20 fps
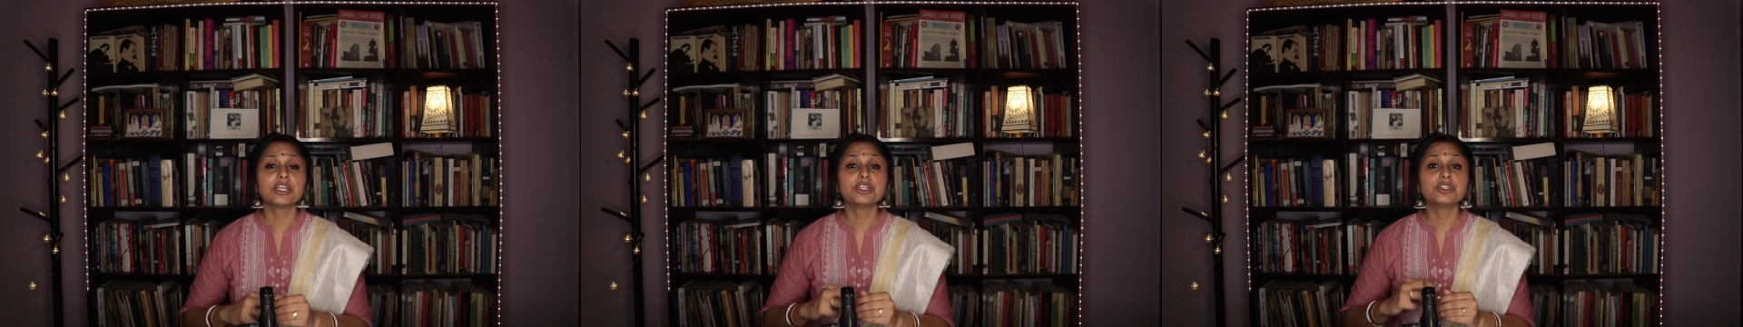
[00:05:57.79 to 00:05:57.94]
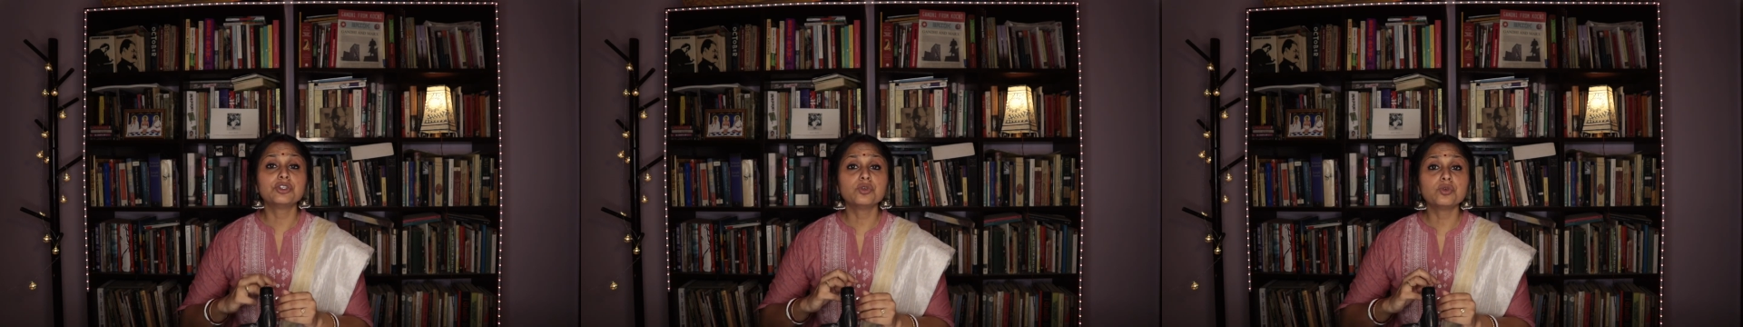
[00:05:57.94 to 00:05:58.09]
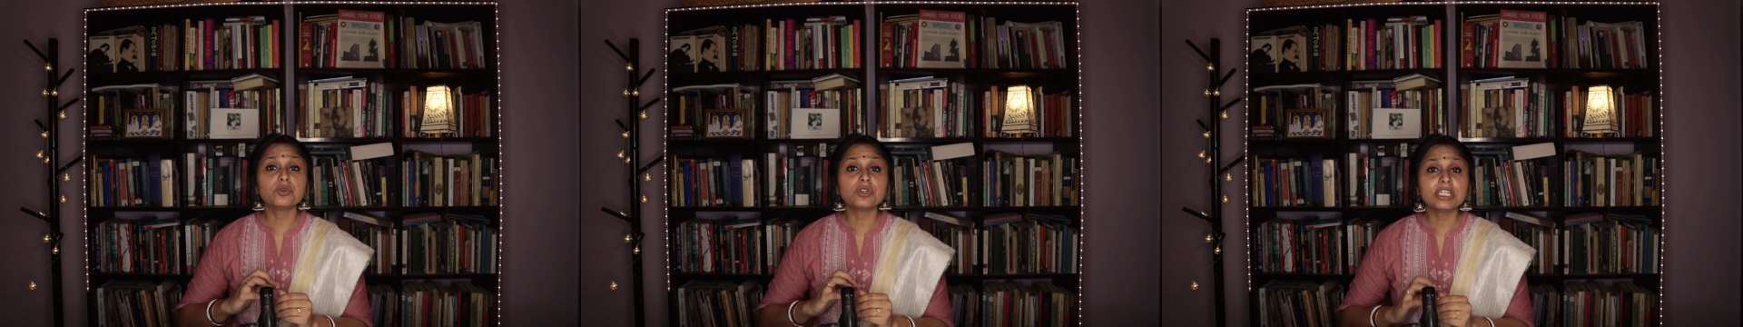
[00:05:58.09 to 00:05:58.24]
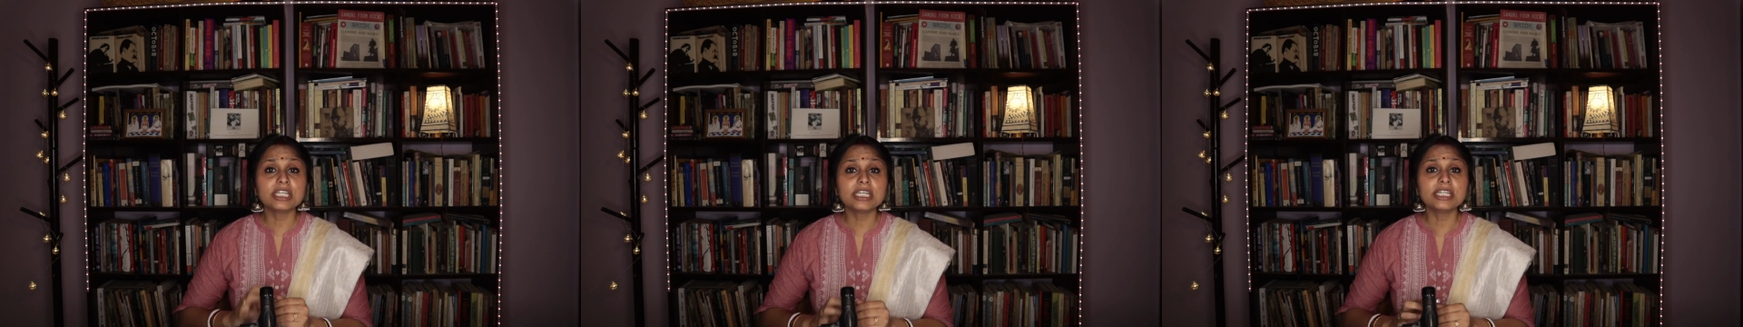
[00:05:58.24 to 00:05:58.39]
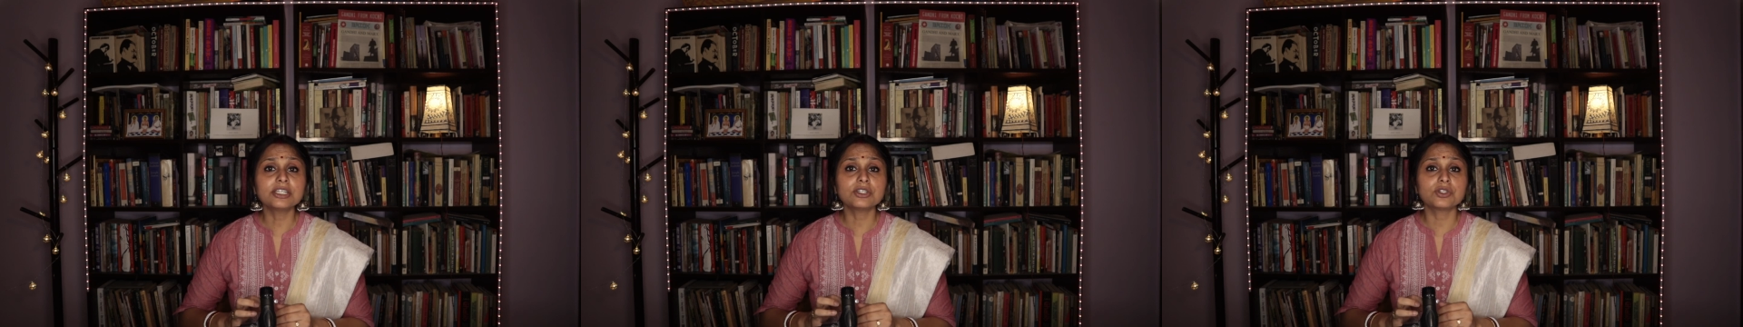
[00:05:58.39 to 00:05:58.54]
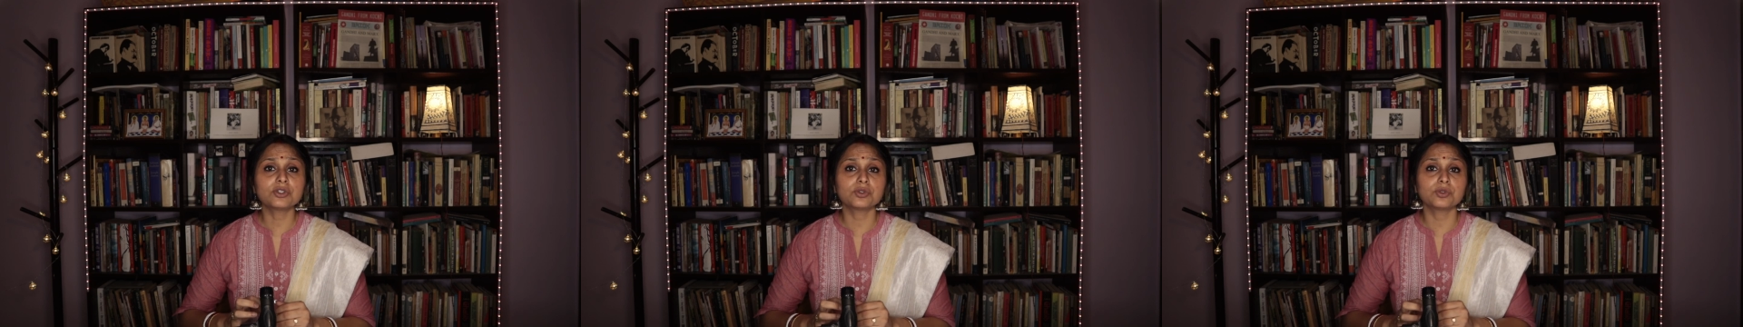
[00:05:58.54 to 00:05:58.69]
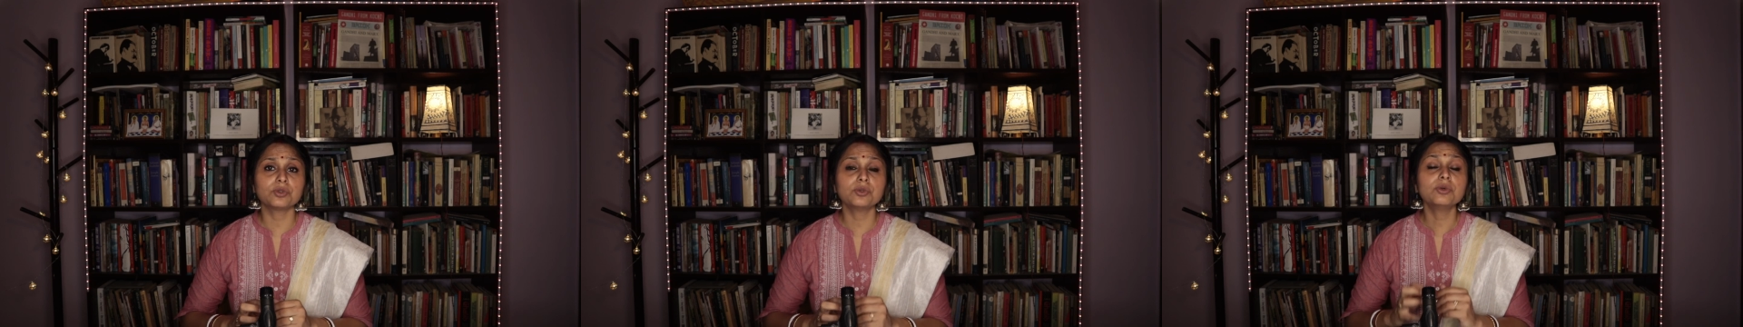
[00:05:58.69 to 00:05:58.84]
you need
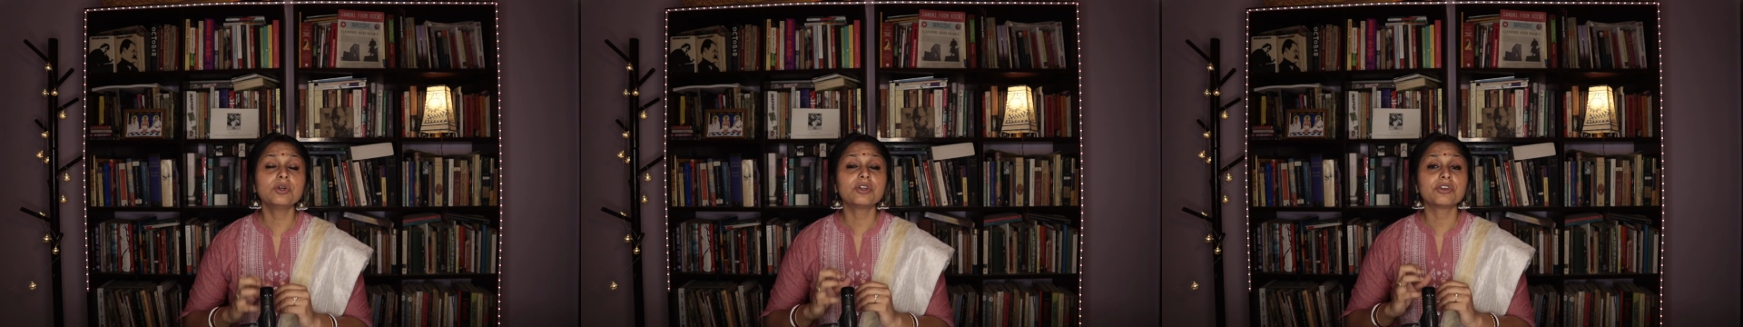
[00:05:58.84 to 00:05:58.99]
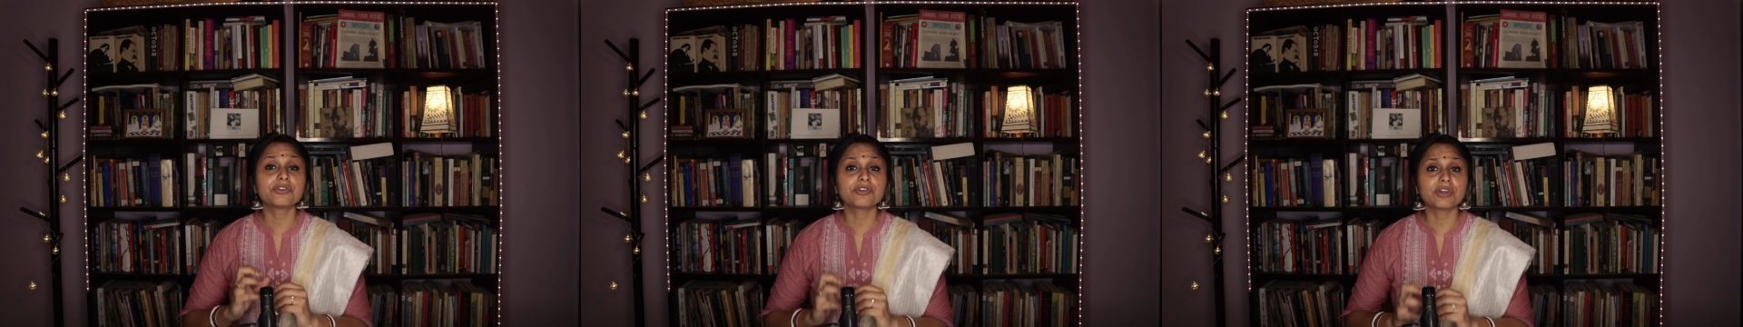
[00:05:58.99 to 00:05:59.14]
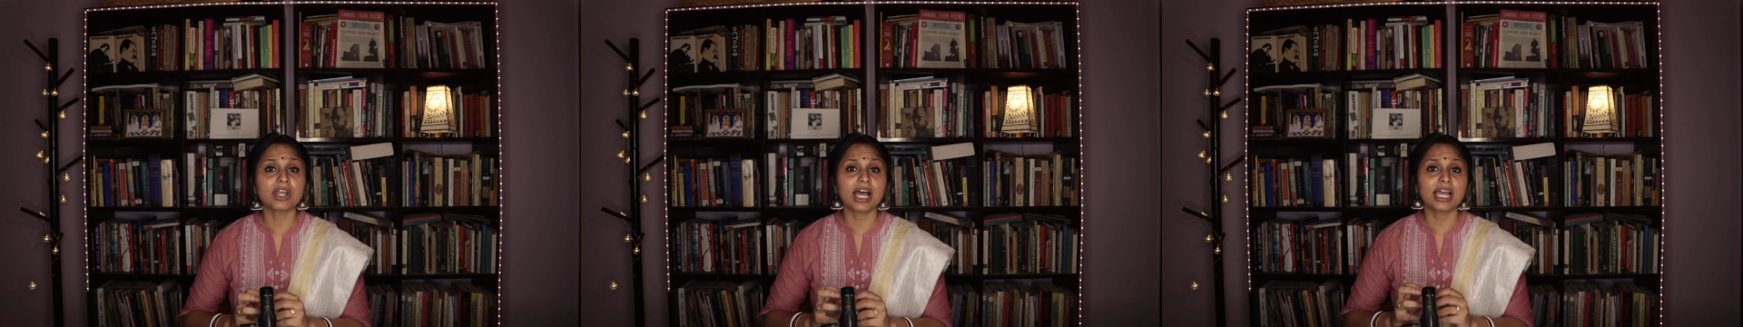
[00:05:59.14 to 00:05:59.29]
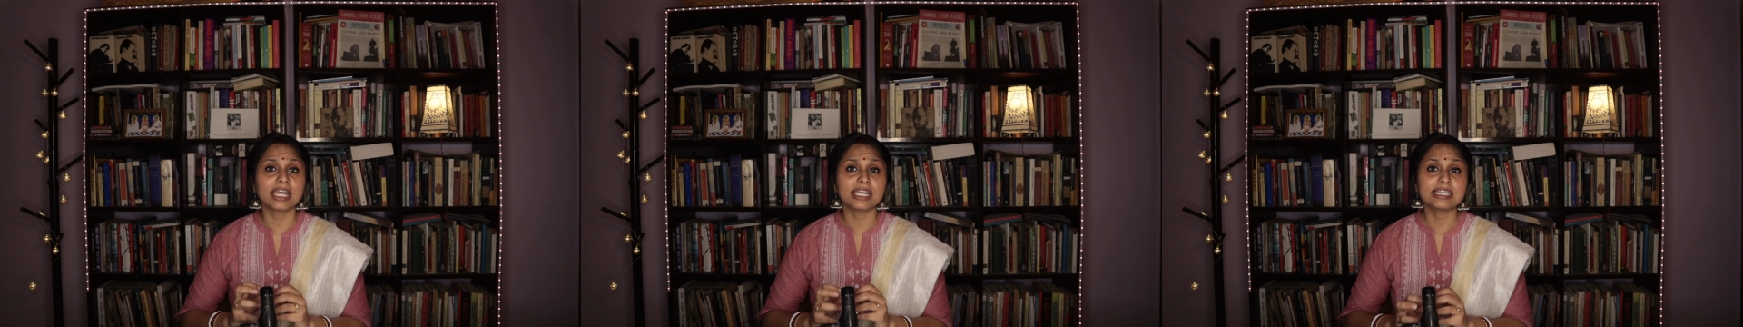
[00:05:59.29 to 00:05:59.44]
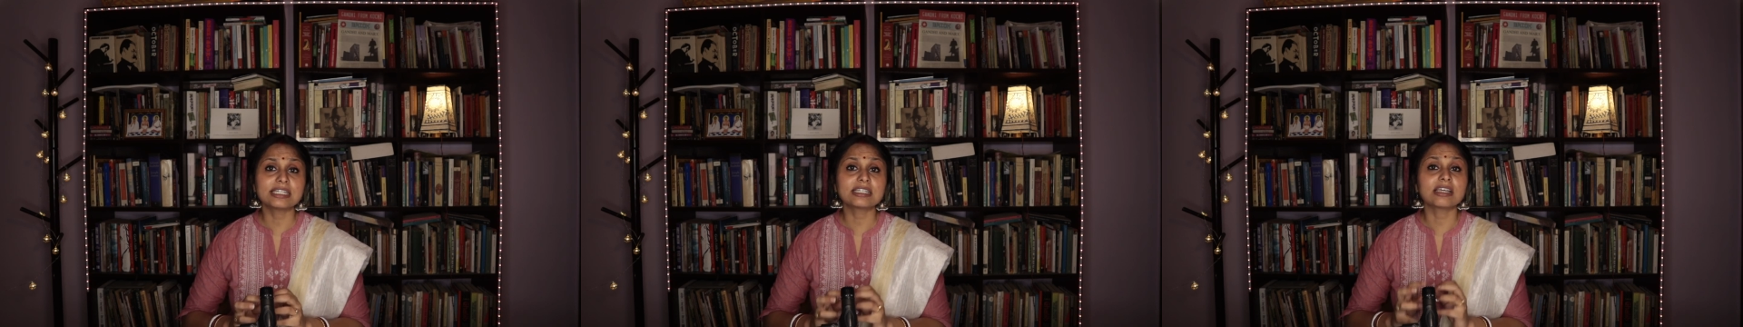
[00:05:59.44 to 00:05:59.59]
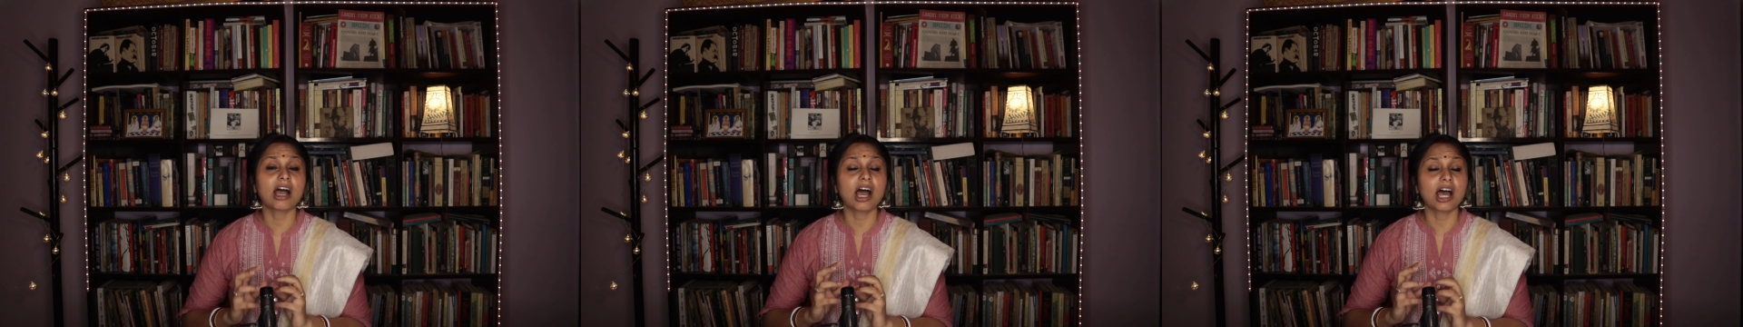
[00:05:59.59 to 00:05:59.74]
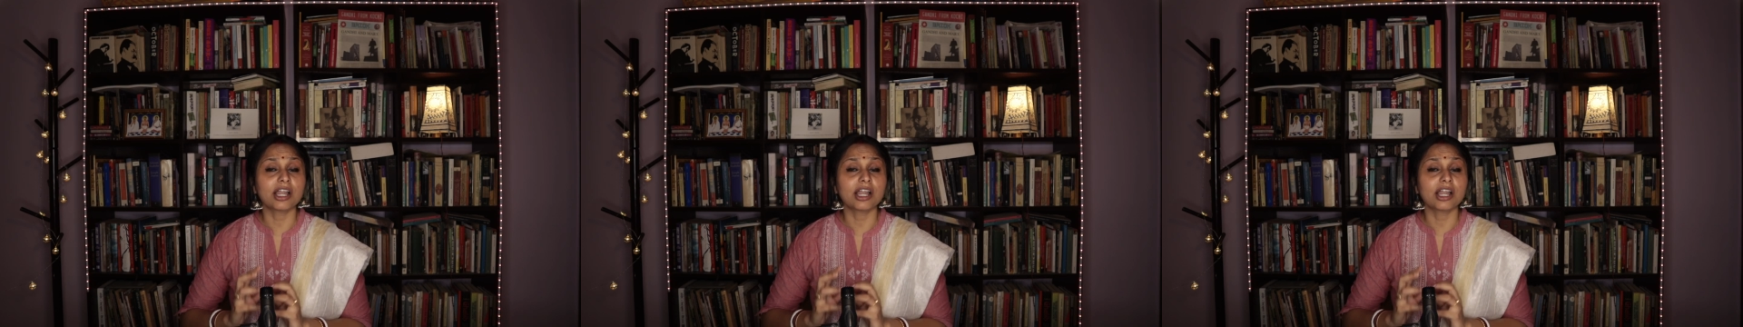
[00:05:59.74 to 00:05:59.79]
to write